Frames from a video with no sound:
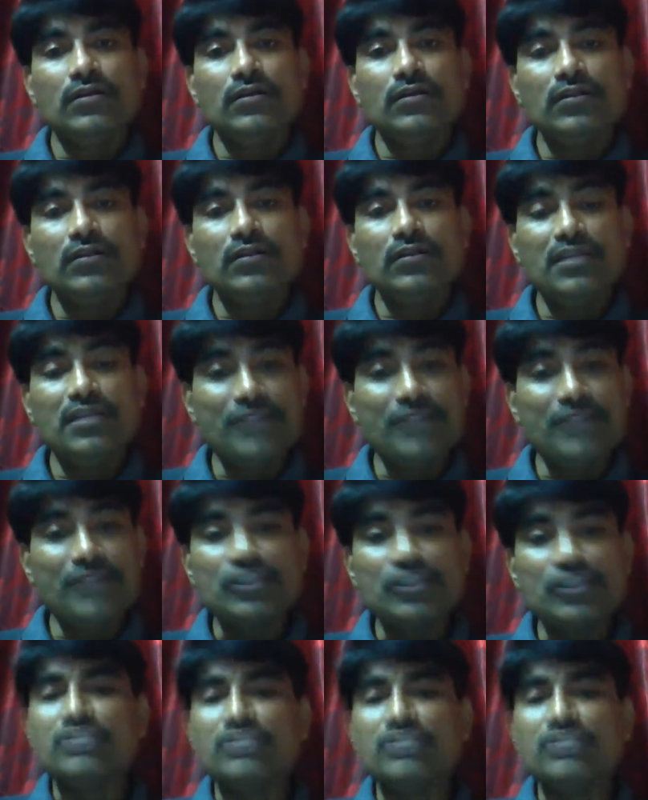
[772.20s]
They
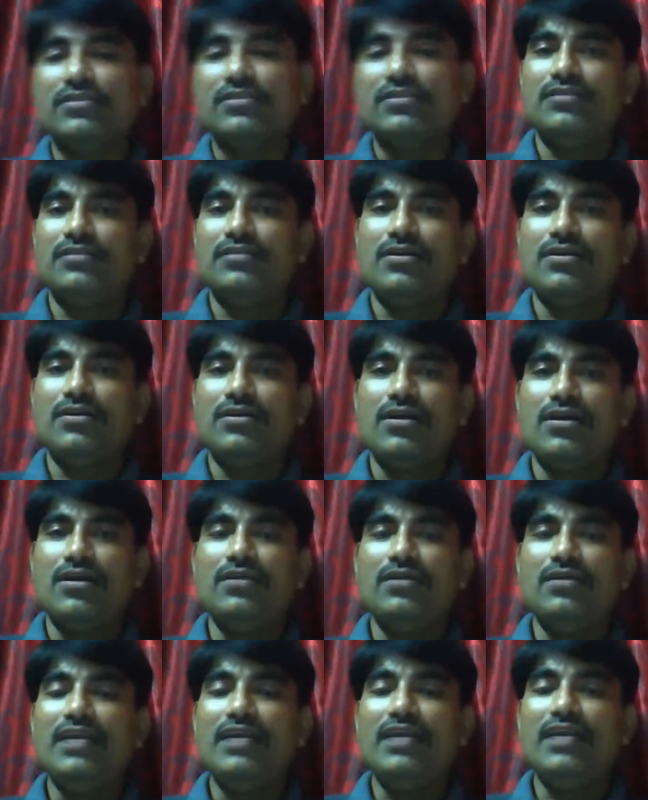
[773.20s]
function
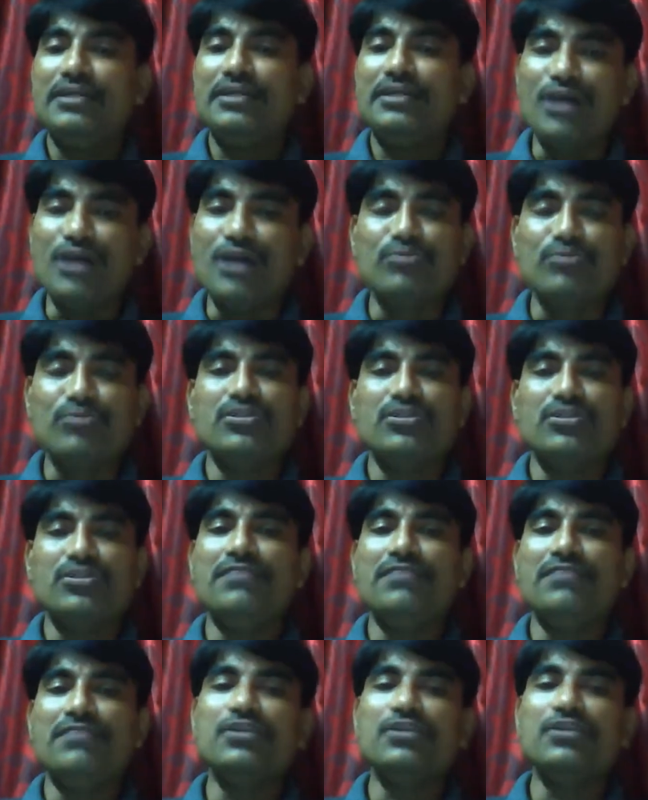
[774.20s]
like nouns, they
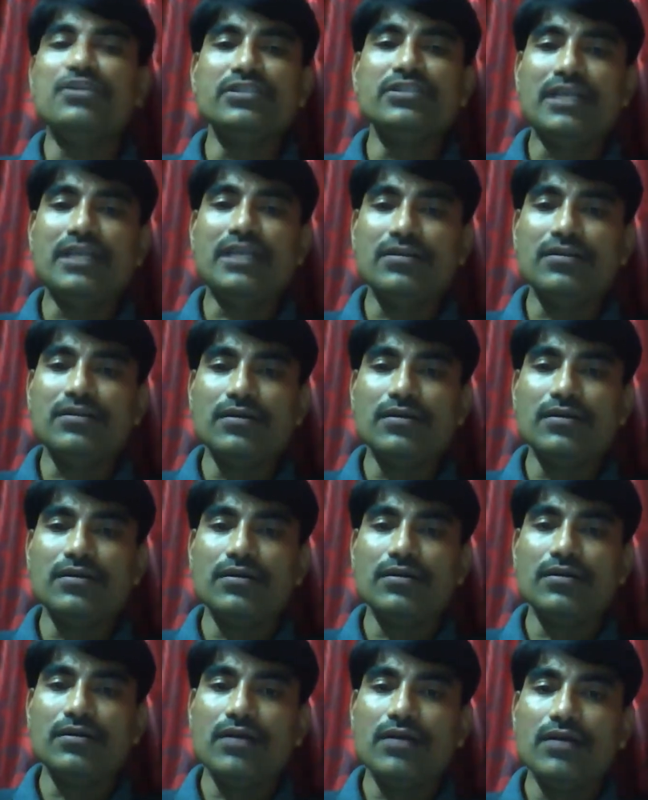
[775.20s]
function like
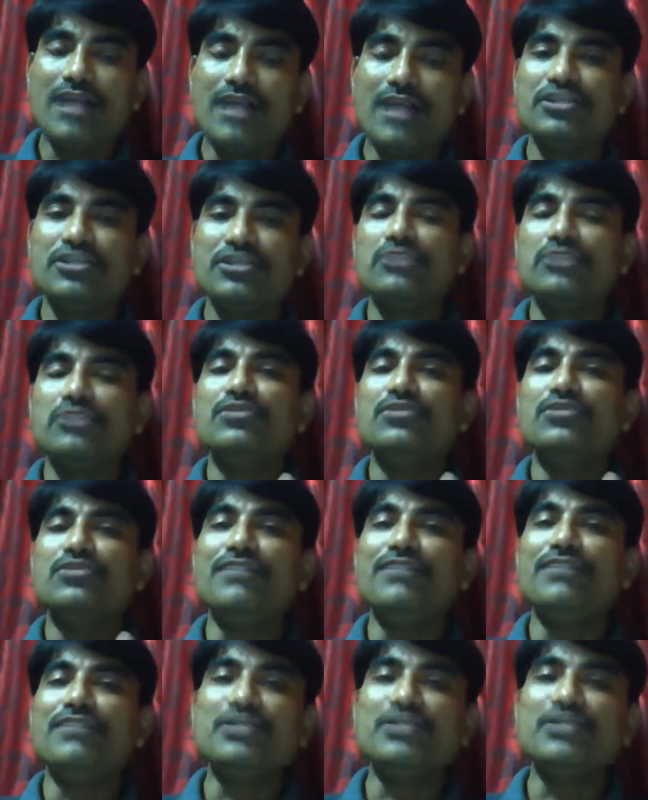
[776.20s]
adjectives, they
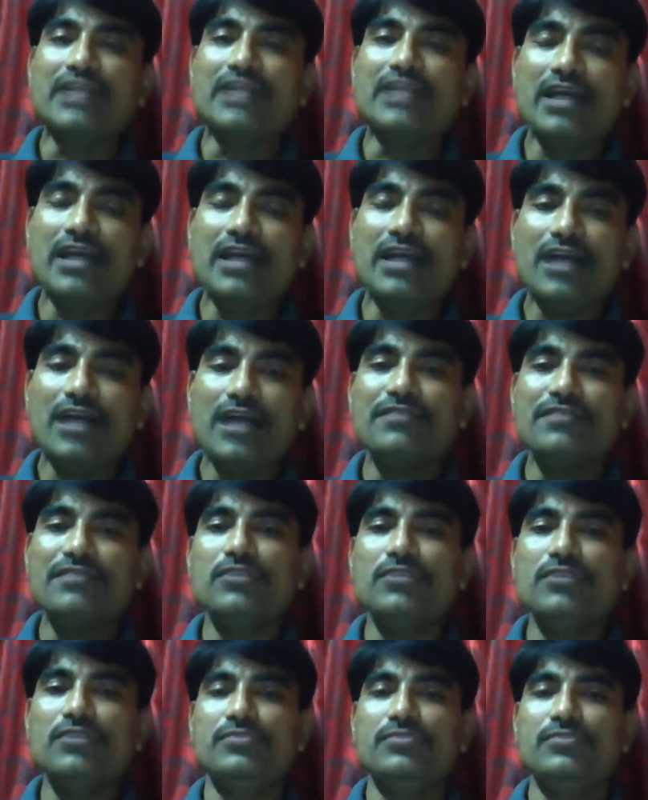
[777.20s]
function like
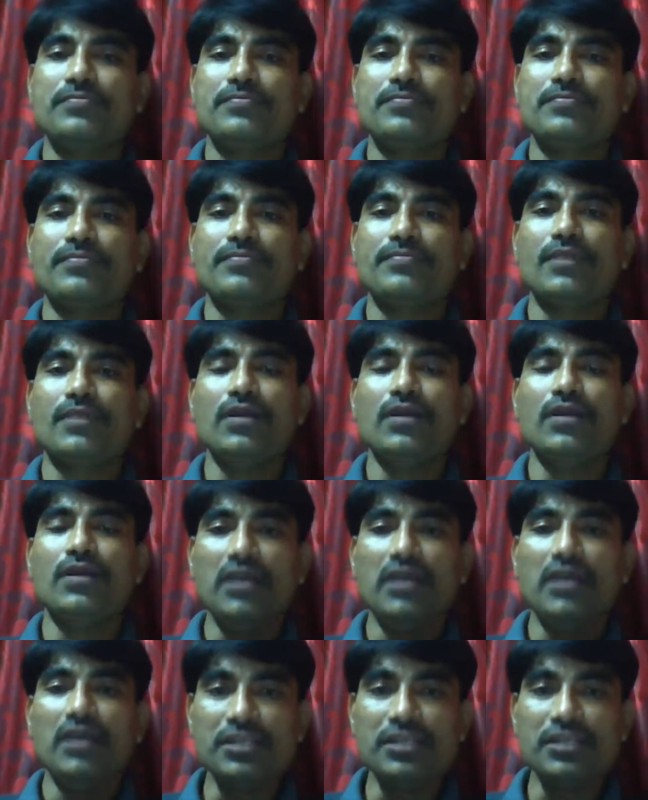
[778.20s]
adverbs.
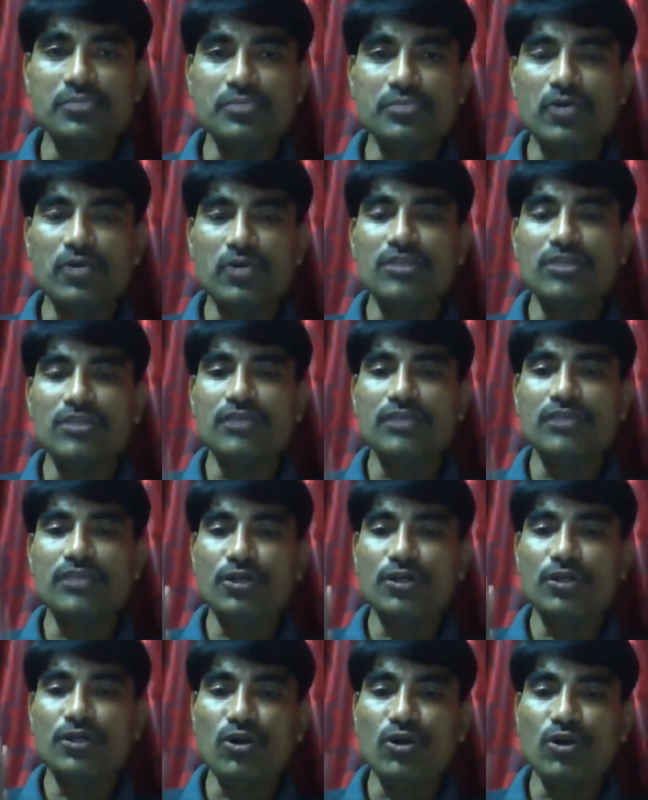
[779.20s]
It is because
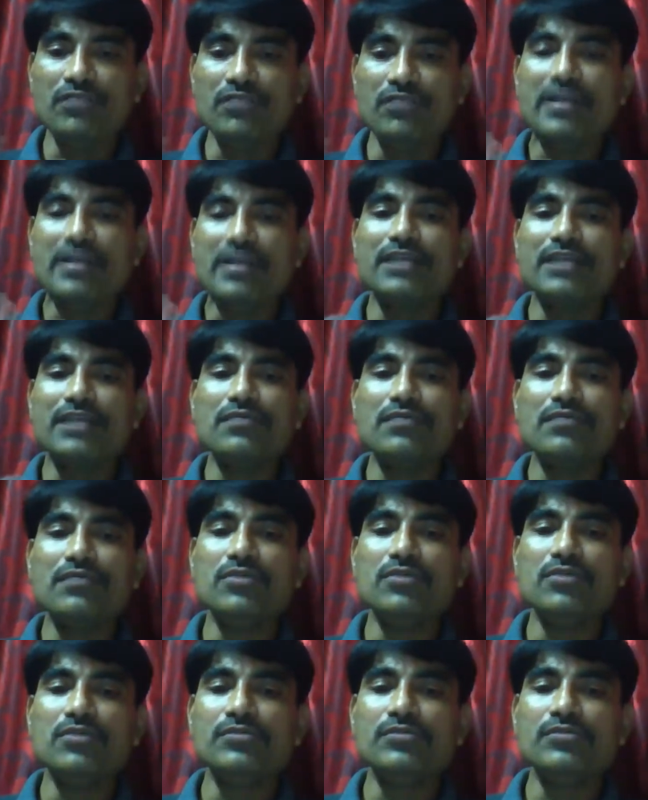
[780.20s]
non-finite
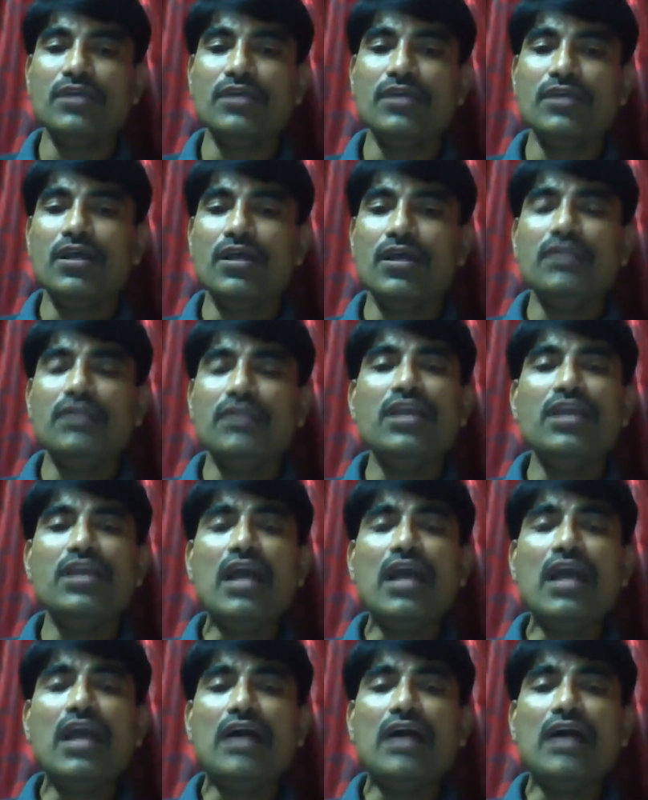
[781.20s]
verbs, they
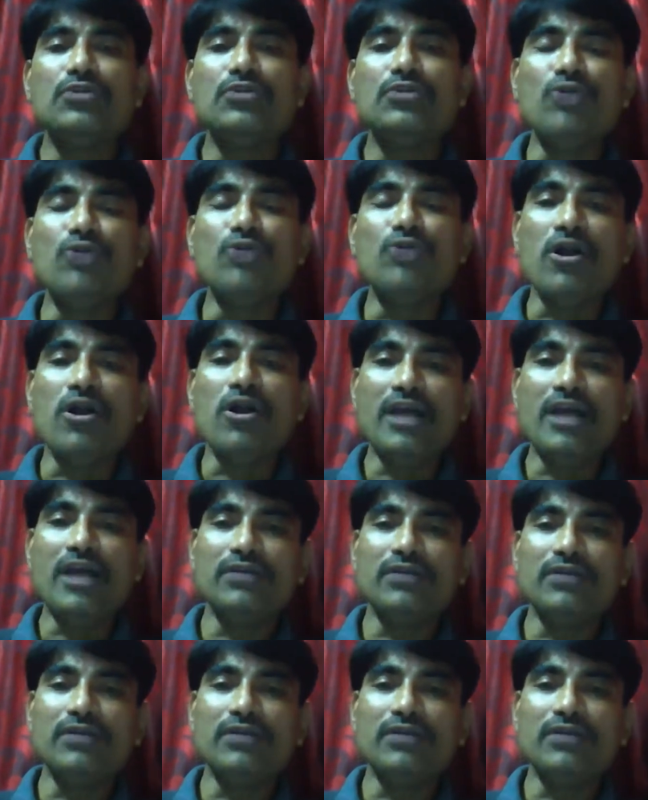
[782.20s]
do not have